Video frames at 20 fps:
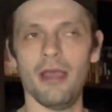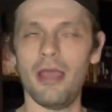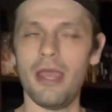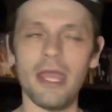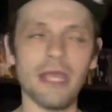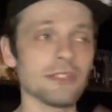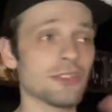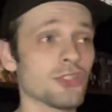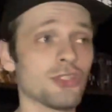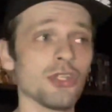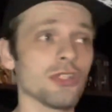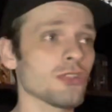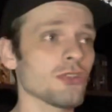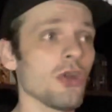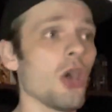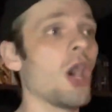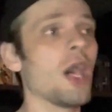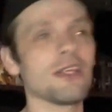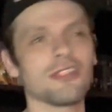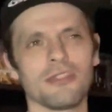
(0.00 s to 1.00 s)
It's just
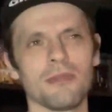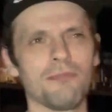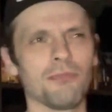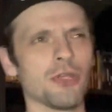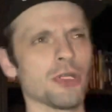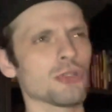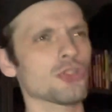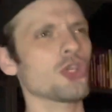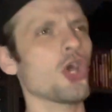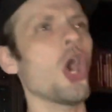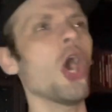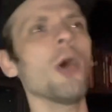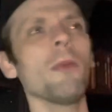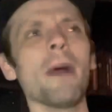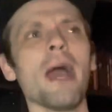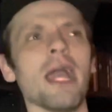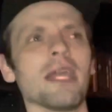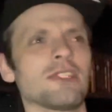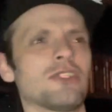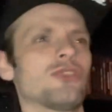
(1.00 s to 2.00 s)
awesome. There's
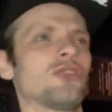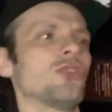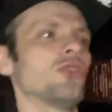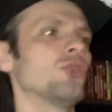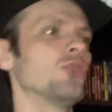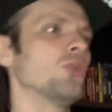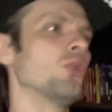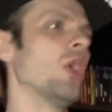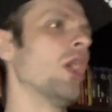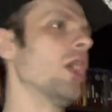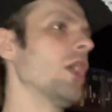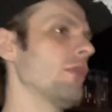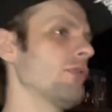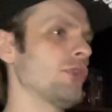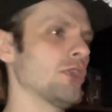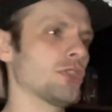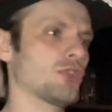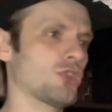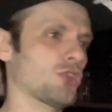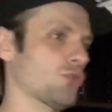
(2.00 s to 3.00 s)
callbacks to
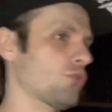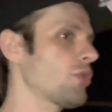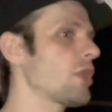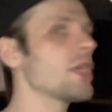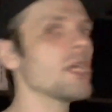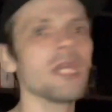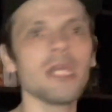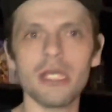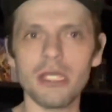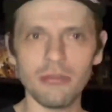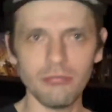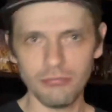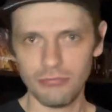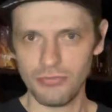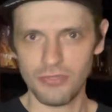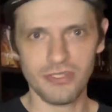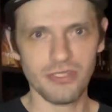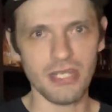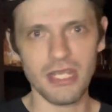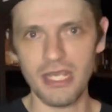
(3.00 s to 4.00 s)
the tree
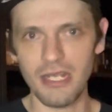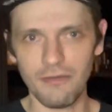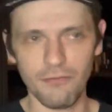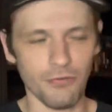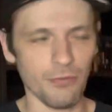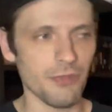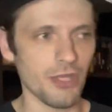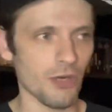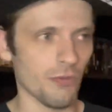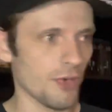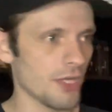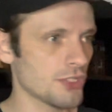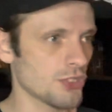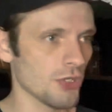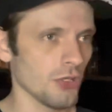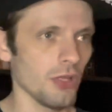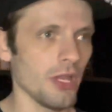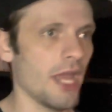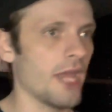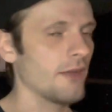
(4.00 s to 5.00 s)
scene from the
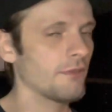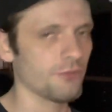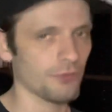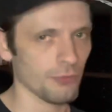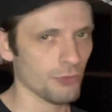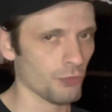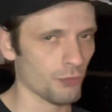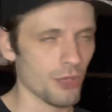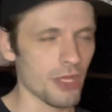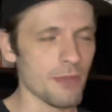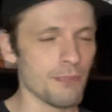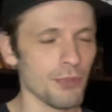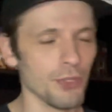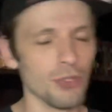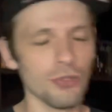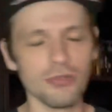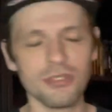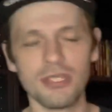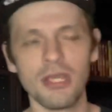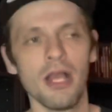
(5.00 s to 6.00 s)
original and from the
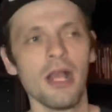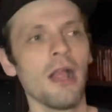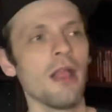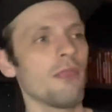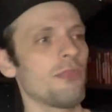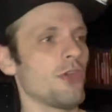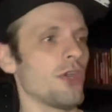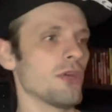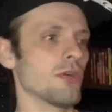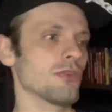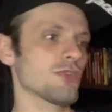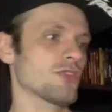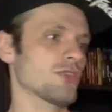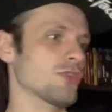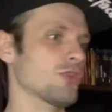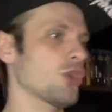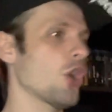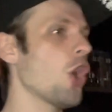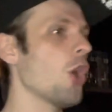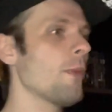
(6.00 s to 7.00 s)
reboot. There's
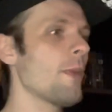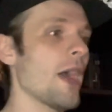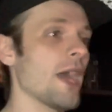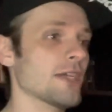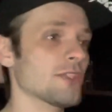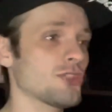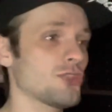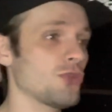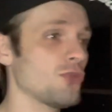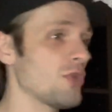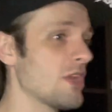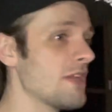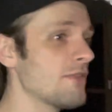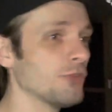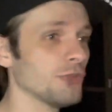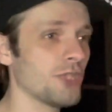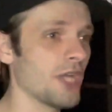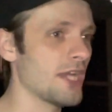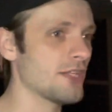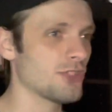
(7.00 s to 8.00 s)
callbacks to
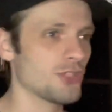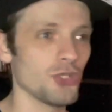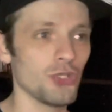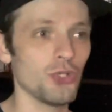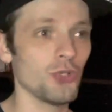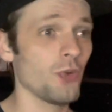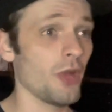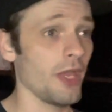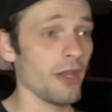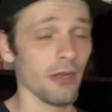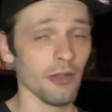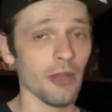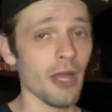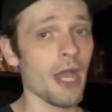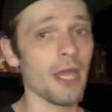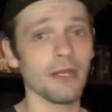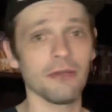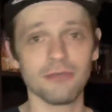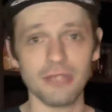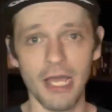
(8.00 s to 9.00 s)
Evil Dead 2 in a
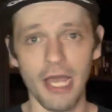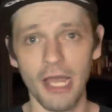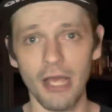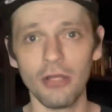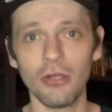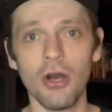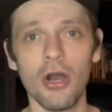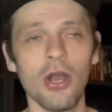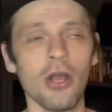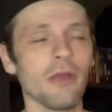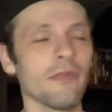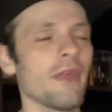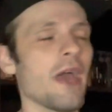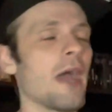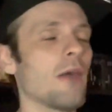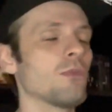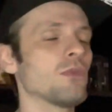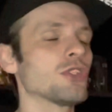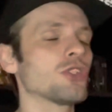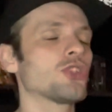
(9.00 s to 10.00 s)
line of dialogue
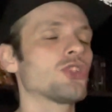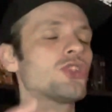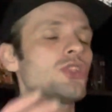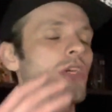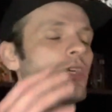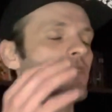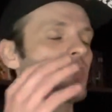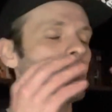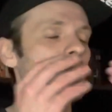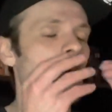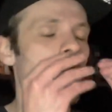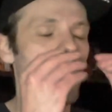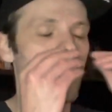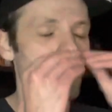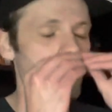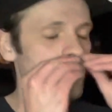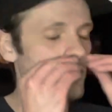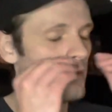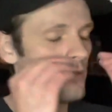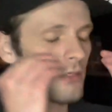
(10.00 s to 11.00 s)
that was just
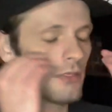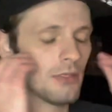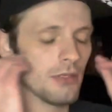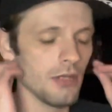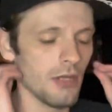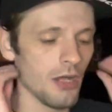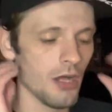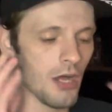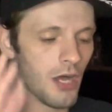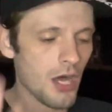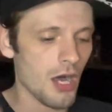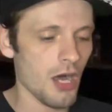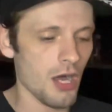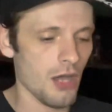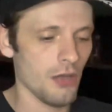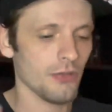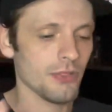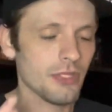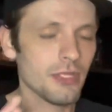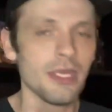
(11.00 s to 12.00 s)
like,
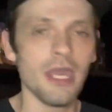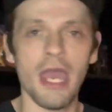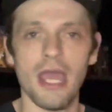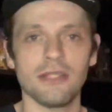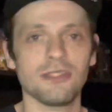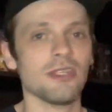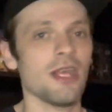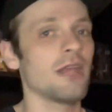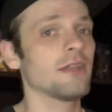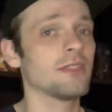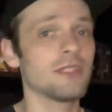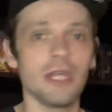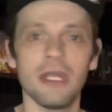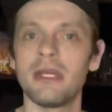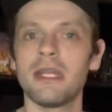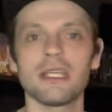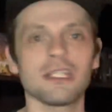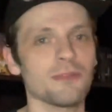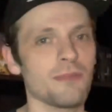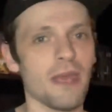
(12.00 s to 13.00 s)
oh, yes. I
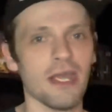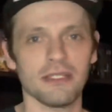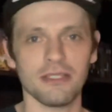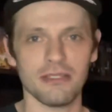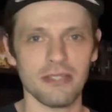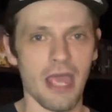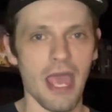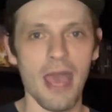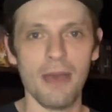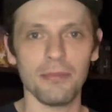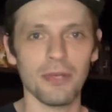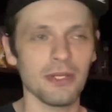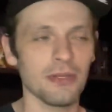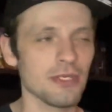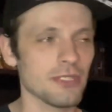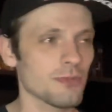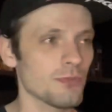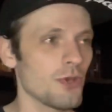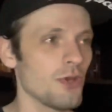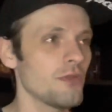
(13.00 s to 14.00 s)
didn't expect it to happen in
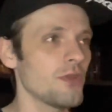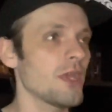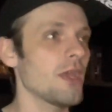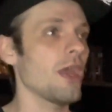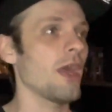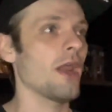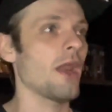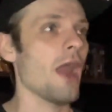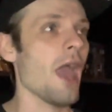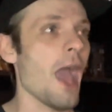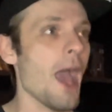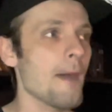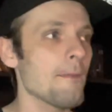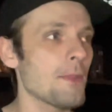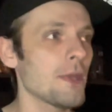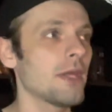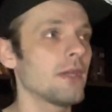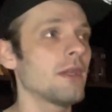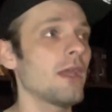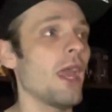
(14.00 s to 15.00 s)
this movie, and it
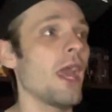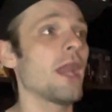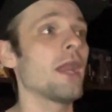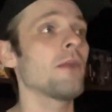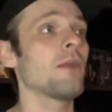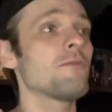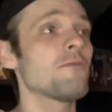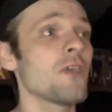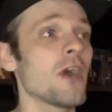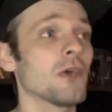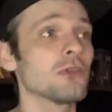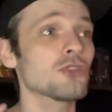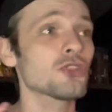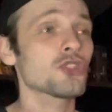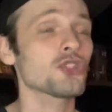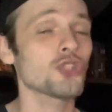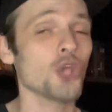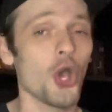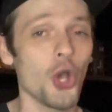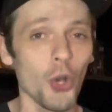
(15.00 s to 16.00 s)
happened, and felt
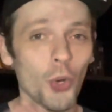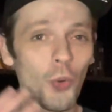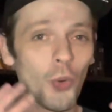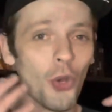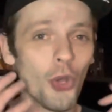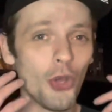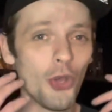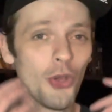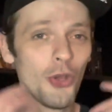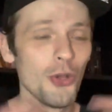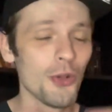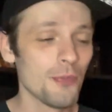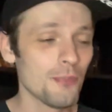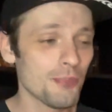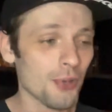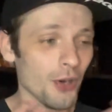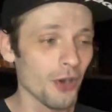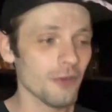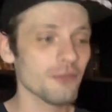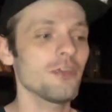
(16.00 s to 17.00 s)
so
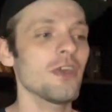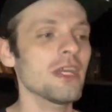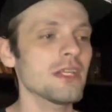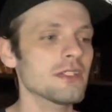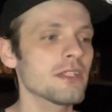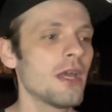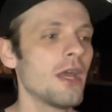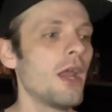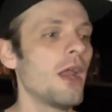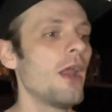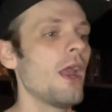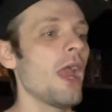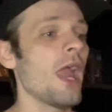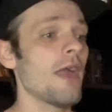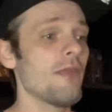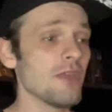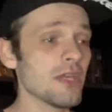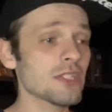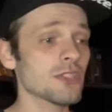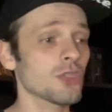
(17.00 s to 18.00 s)
perfect.
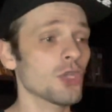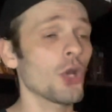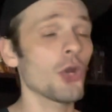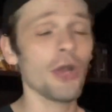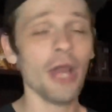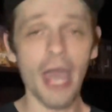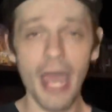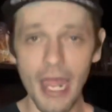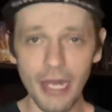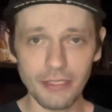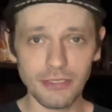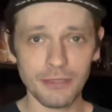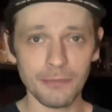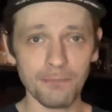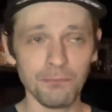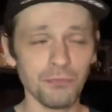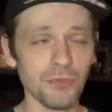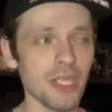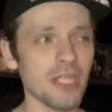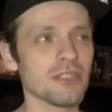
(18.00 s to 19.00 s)
And this third act
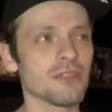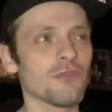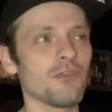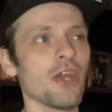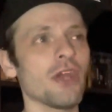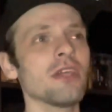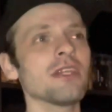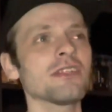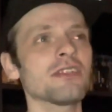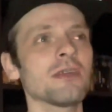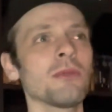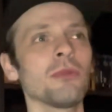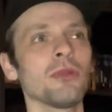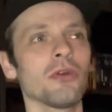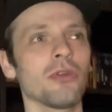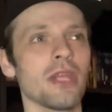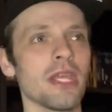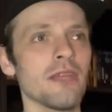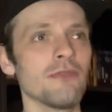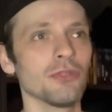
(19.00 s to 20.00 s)
is very
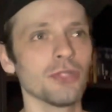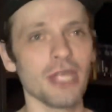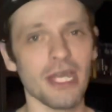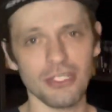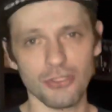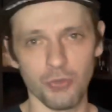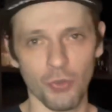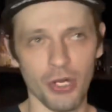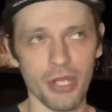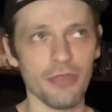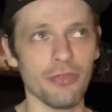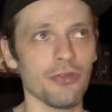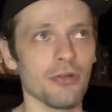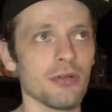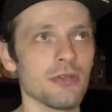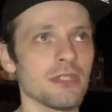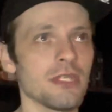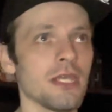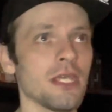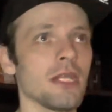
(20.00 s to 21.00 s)
similar to Evil Dead
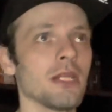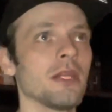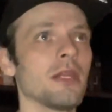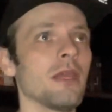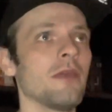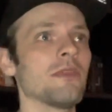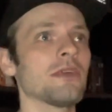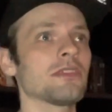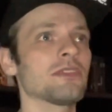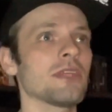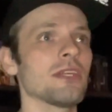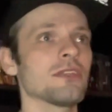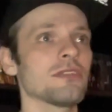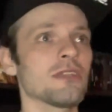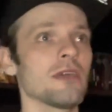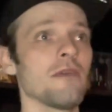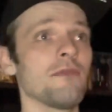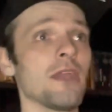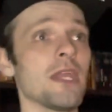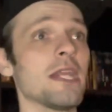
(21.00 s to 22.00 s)
2013 in the sense
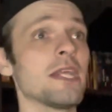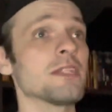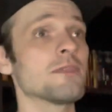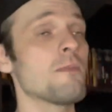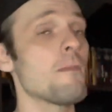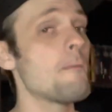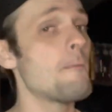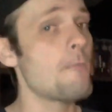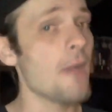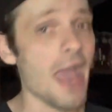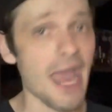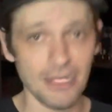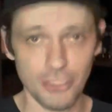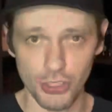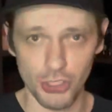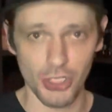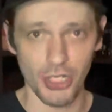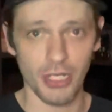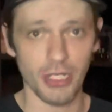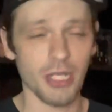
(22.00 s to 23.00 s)
of it is
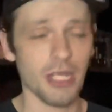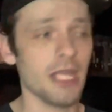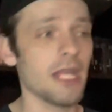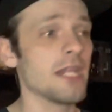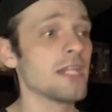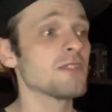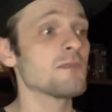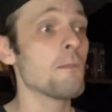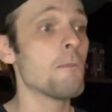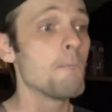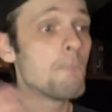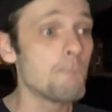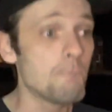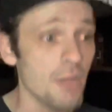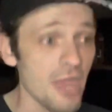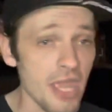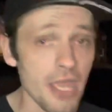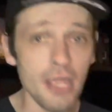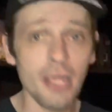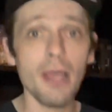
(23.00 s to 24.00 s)
batshit. It is
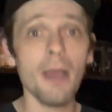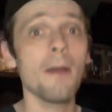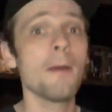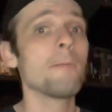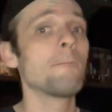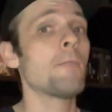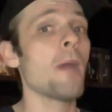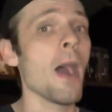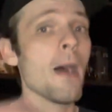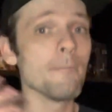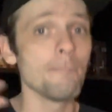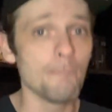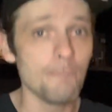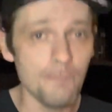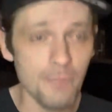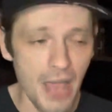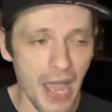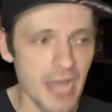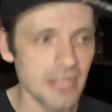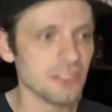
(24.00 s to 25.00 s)
big,
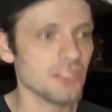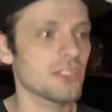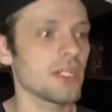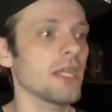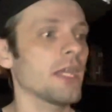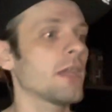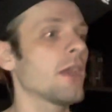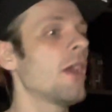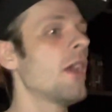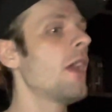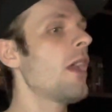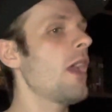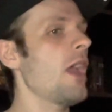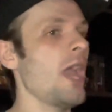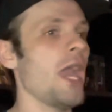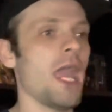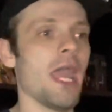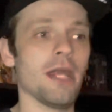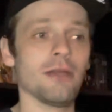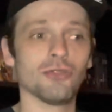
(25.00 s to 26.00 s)
bombastic,
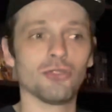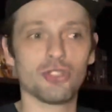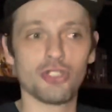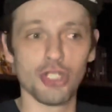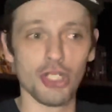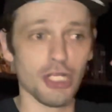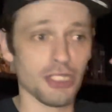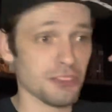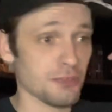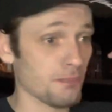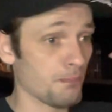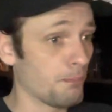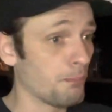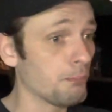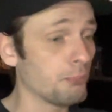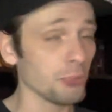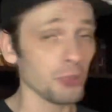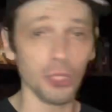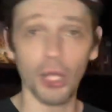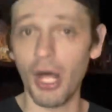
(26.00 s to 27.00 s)
and just
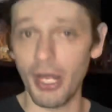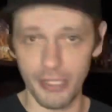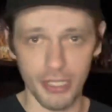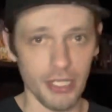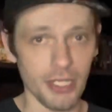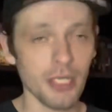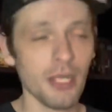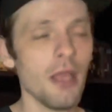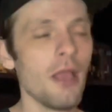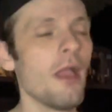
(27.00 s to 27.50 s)
bloody.